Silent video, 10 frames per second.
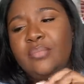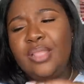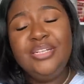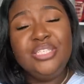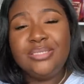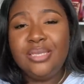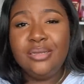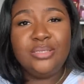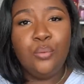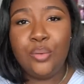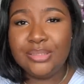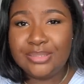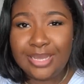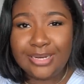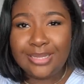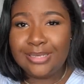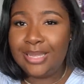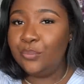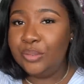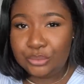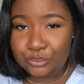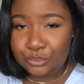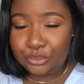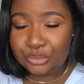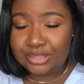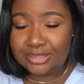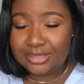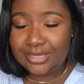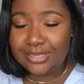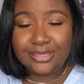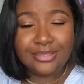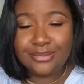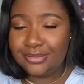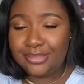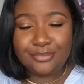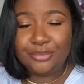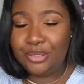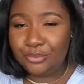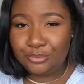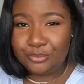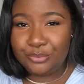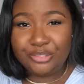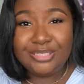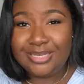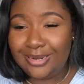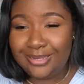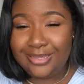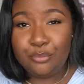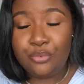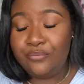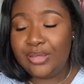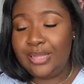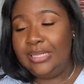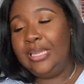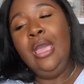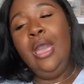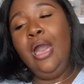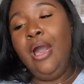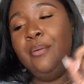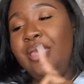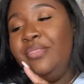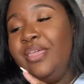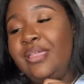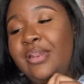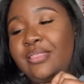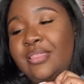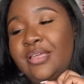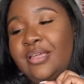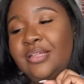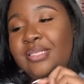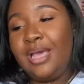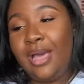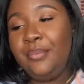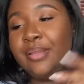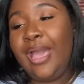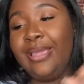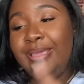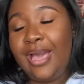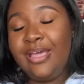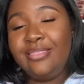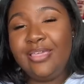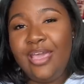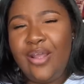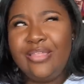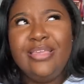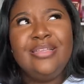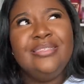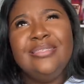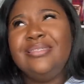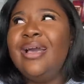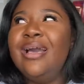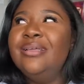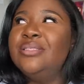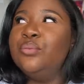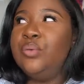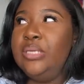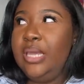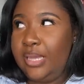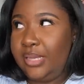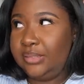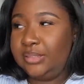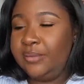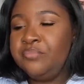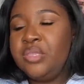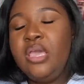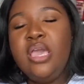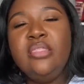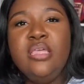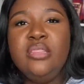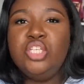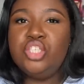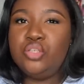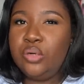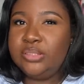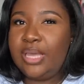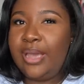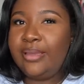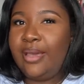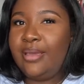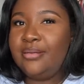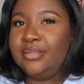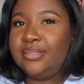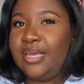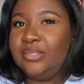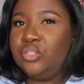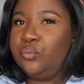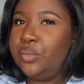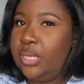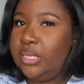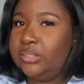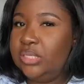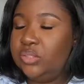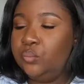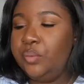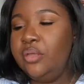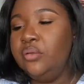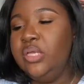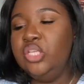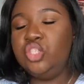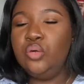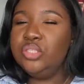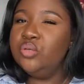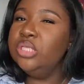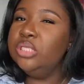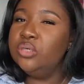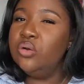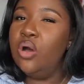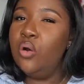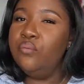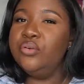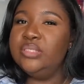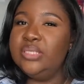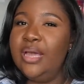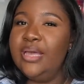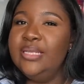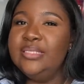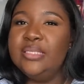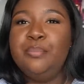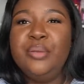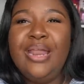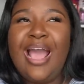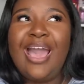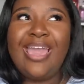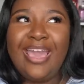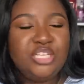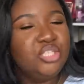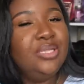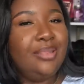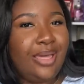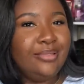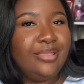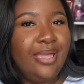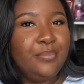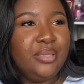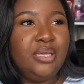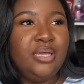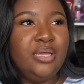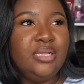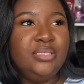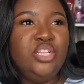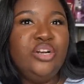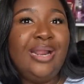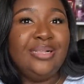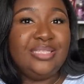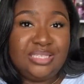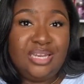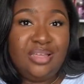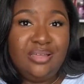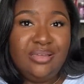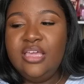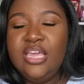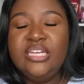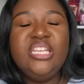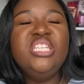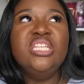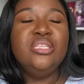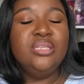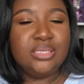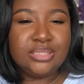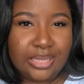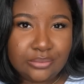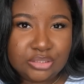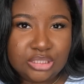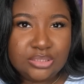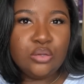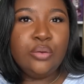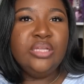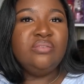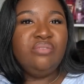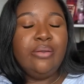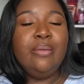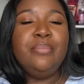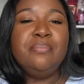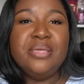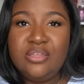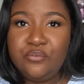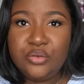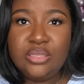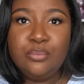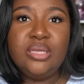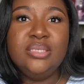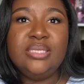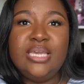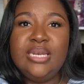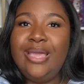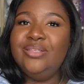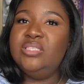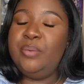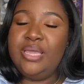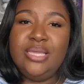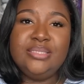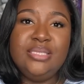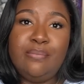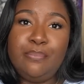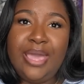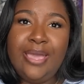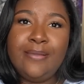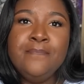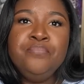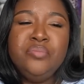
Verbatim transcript: I just tucked one side in like we do, you know what I'm saying? Let them know we're styling and profiling. And then the top I got there, I think is a size 3X. And then the shorts I got in a size 3X as well. And the shorts are a little oversized, but I actually like that because they're not snug. It doesn't look slouchy. So it's very big belly friendly because again, it has spandex in the back.